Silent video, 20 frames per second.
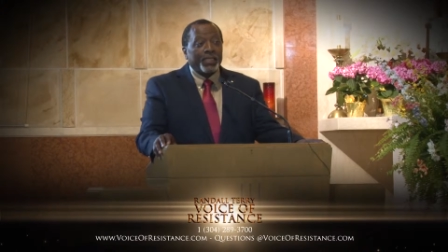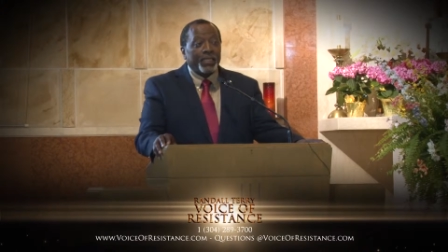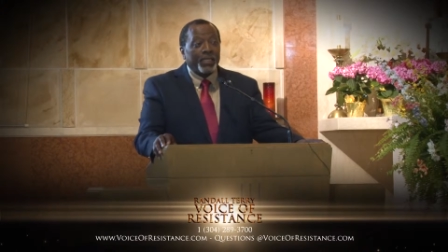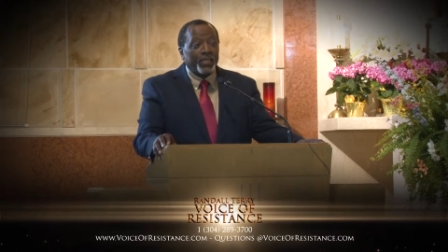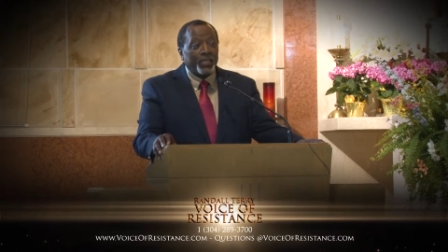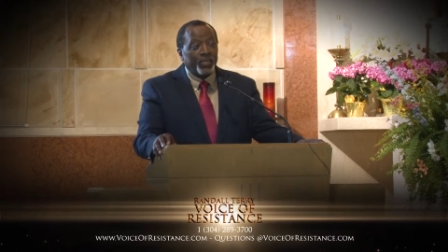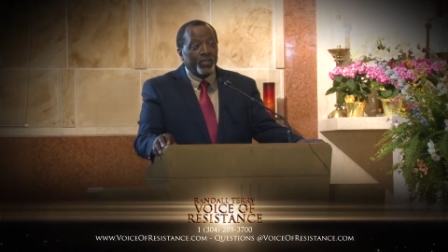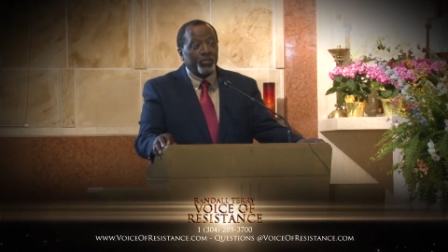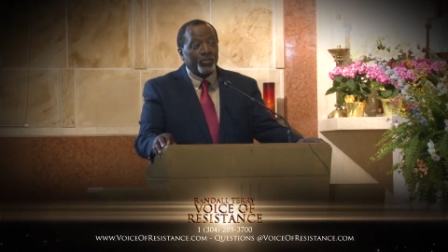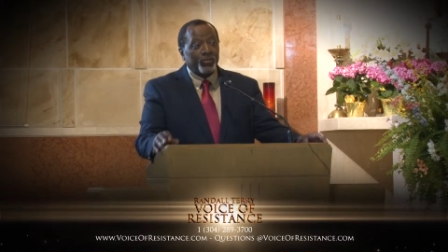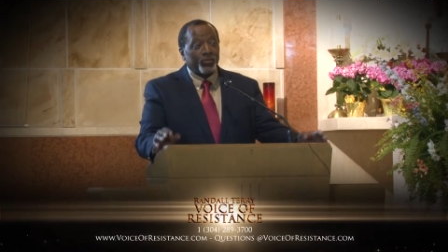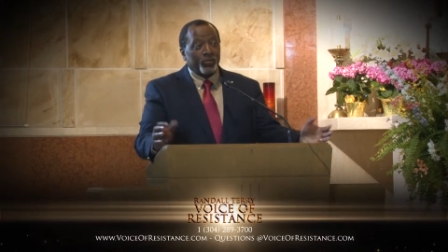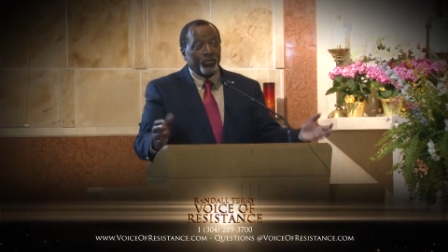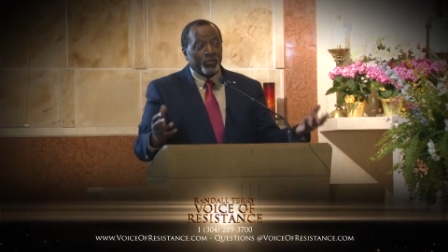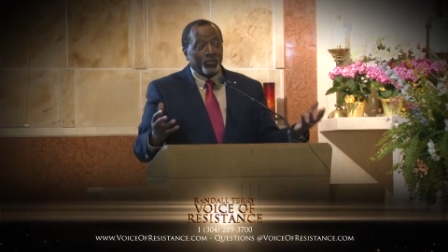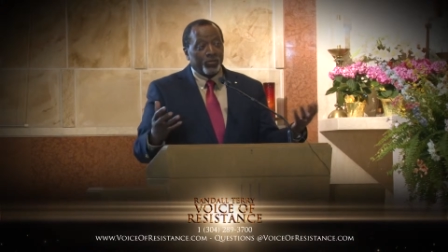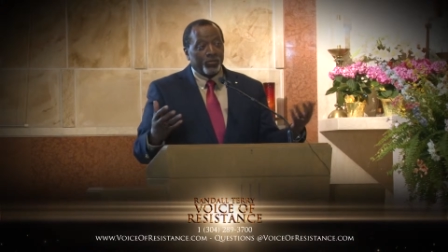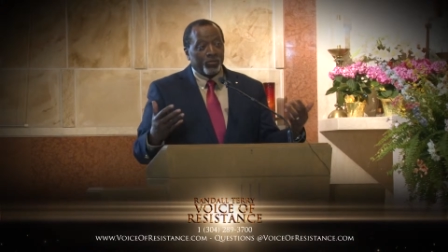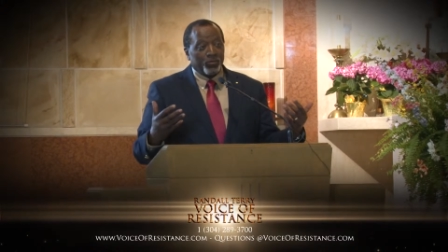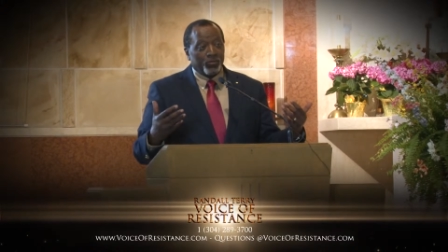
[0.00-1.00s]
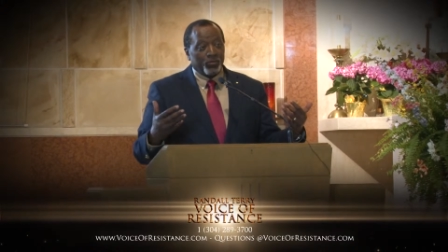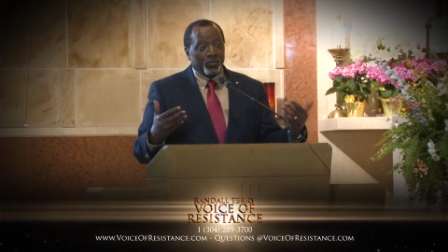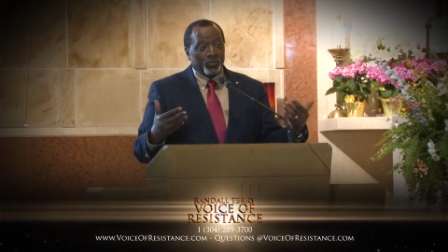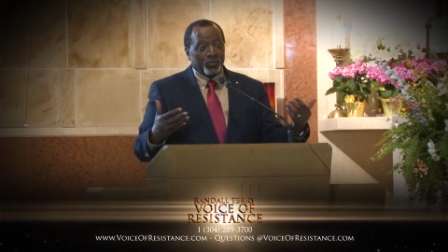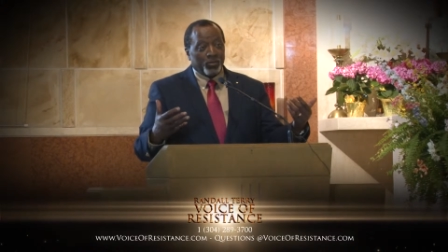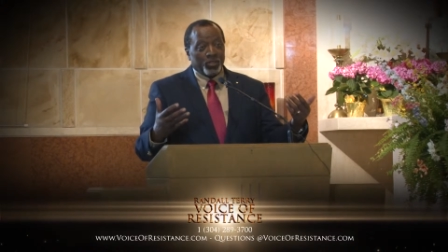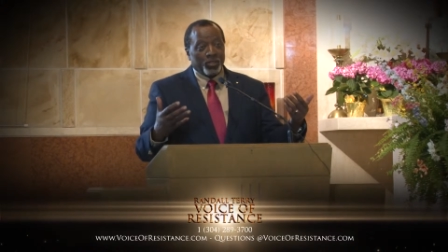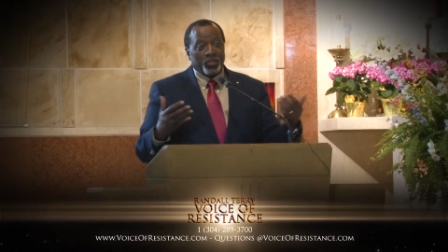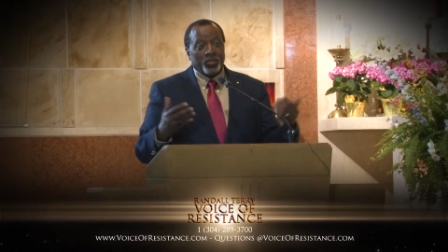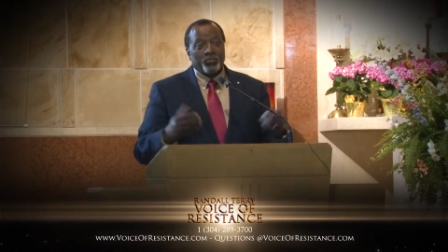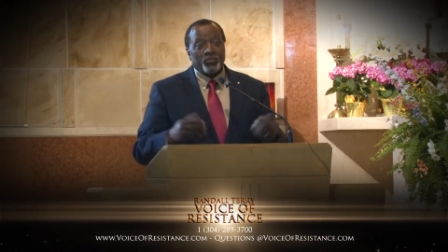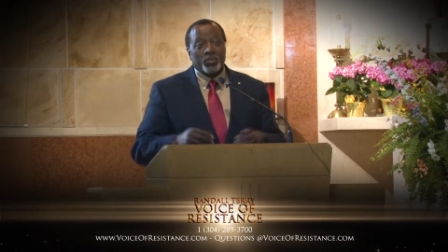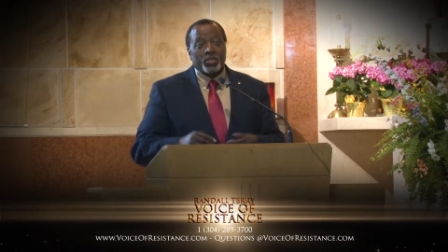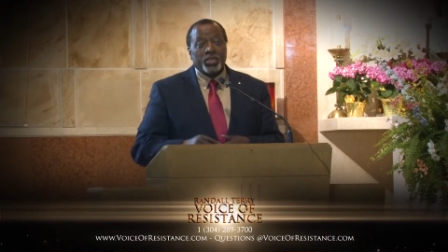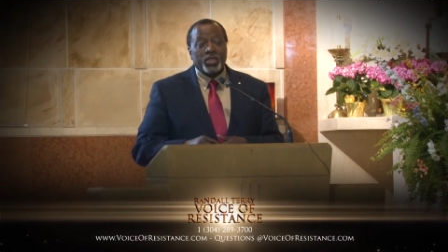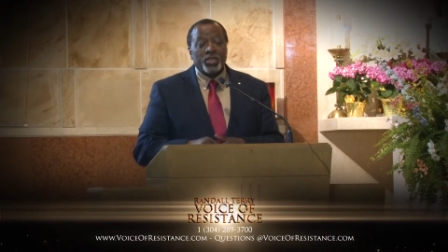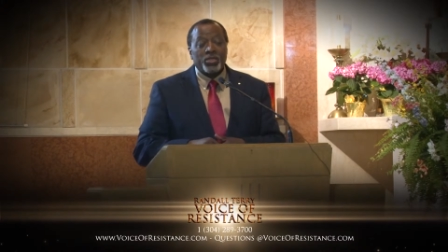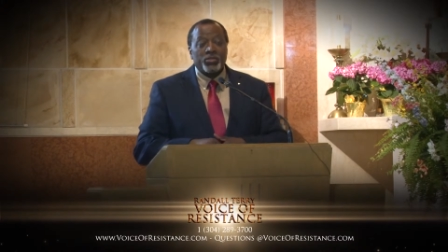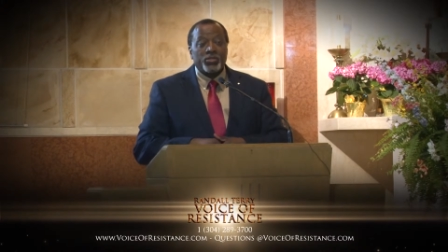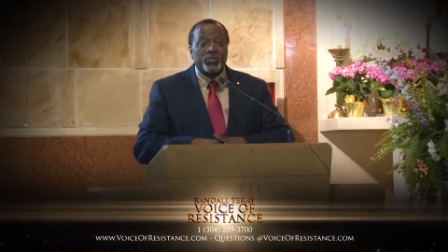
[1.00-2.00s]
and the
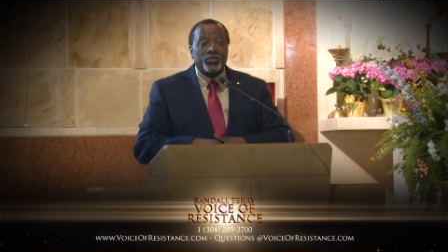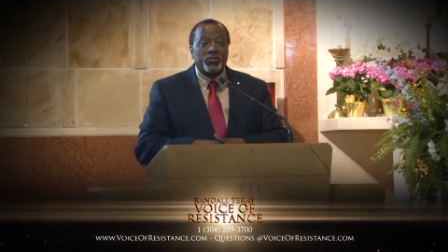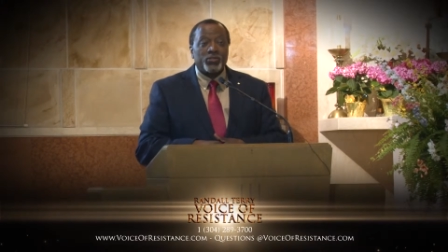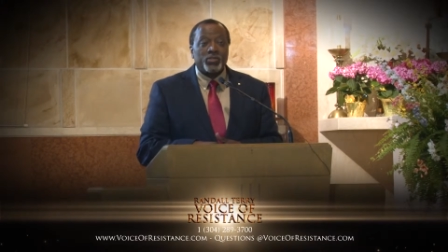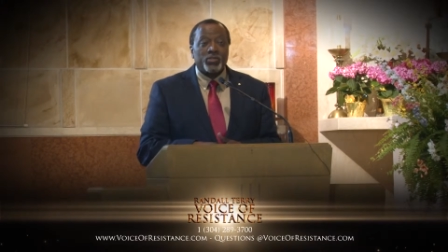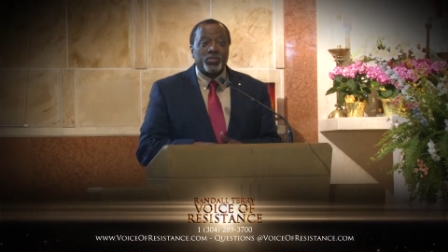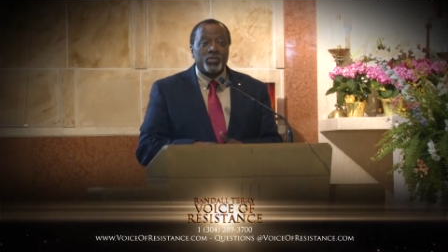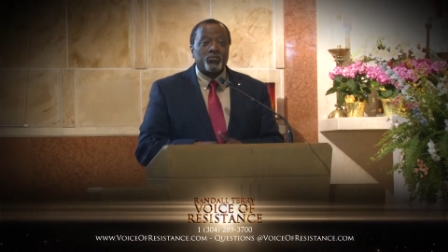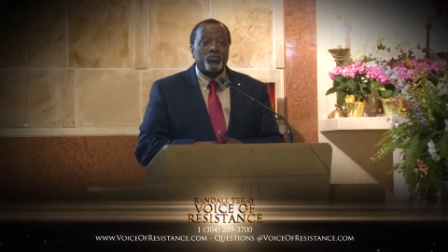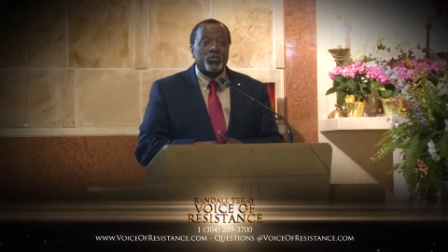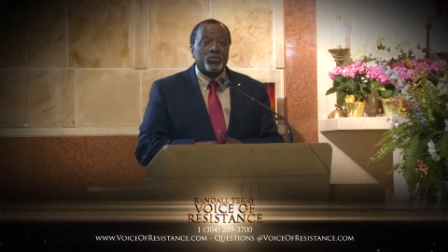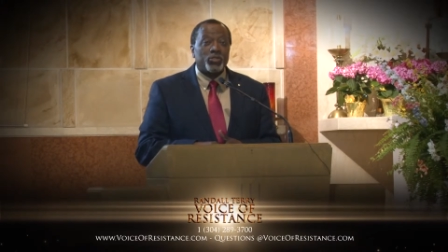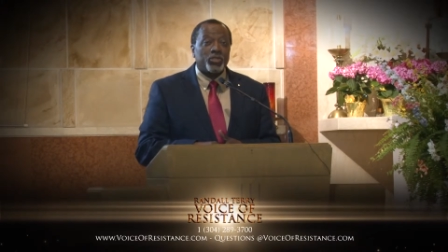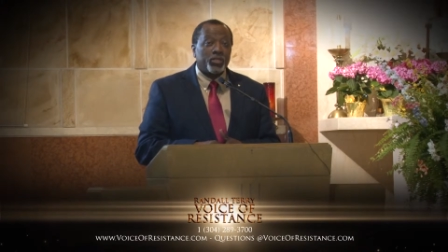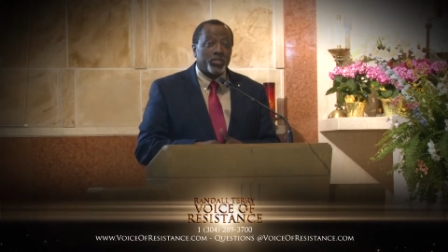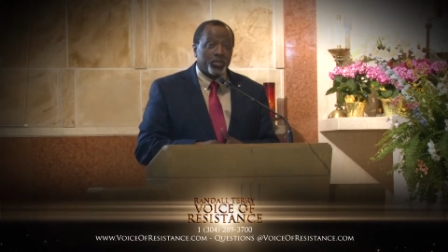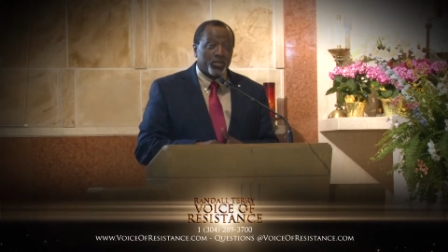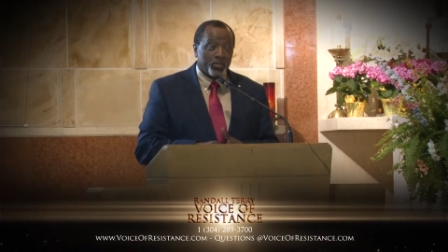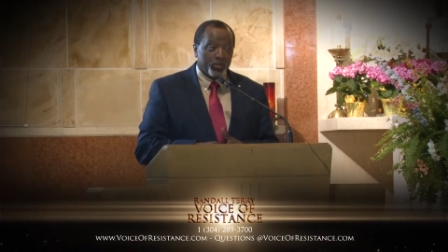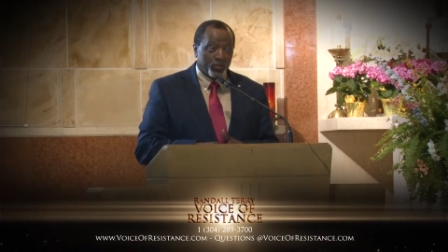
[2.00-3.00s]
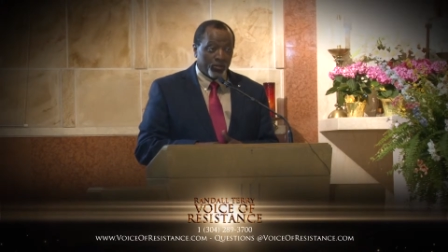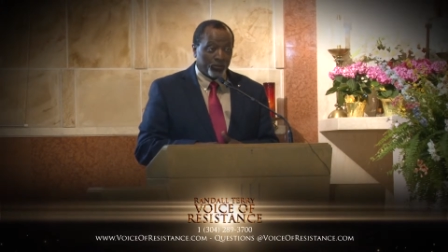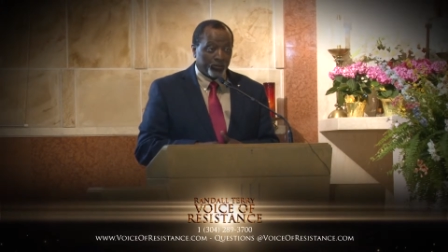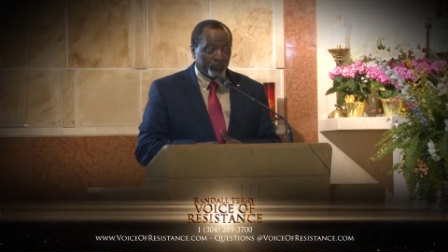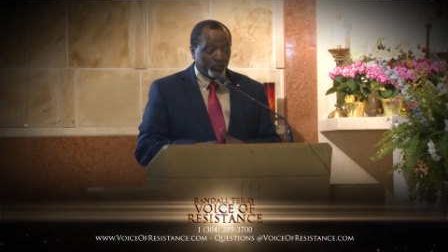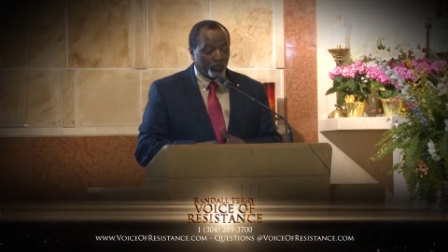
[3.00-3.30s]
implications in particular